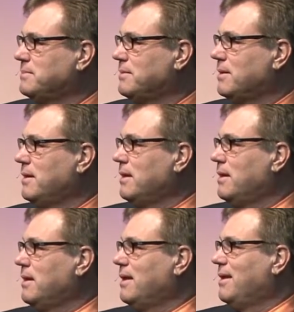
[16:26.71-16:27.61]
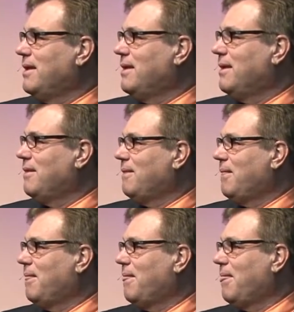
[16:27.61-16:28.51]

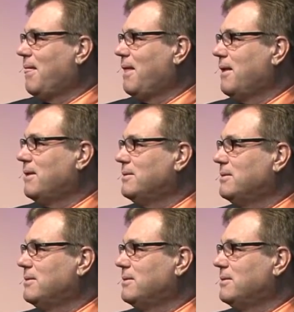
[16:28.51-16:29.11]
(silence)